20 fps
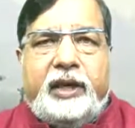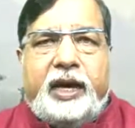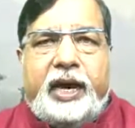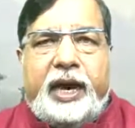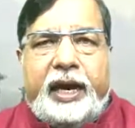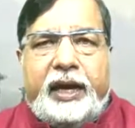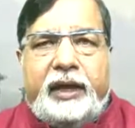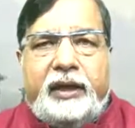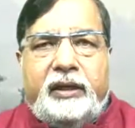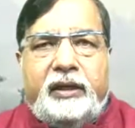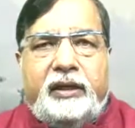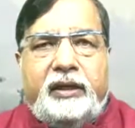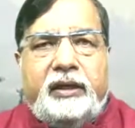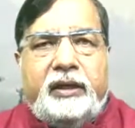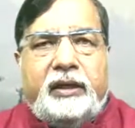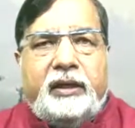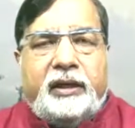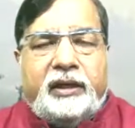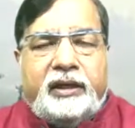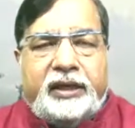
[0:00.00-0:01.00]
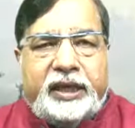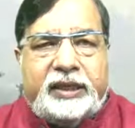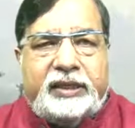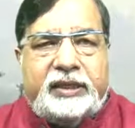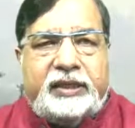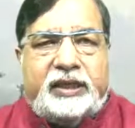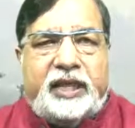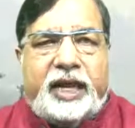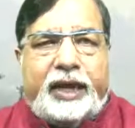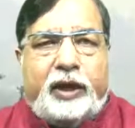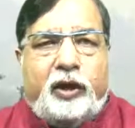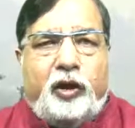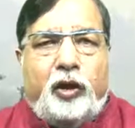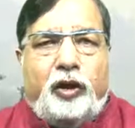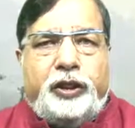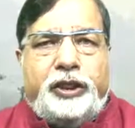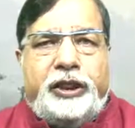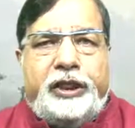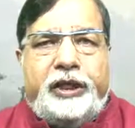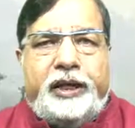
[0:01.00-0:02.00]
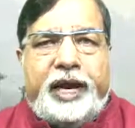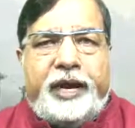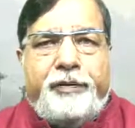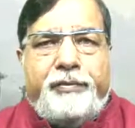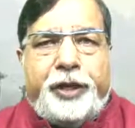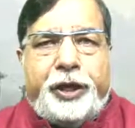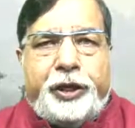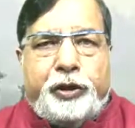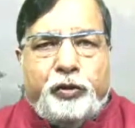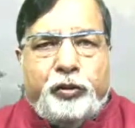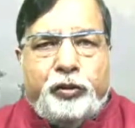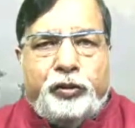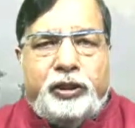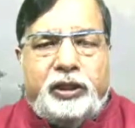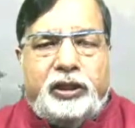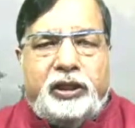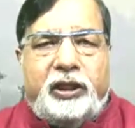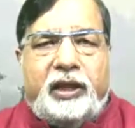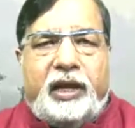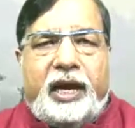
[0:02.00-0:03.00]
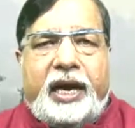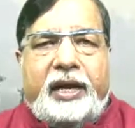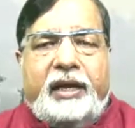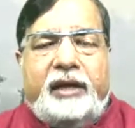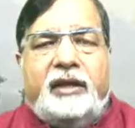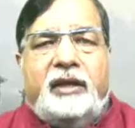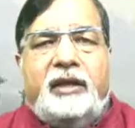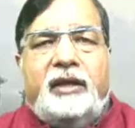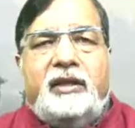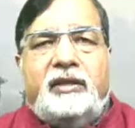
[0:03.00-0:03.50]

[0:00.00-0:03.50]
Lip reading: And this technology can be used and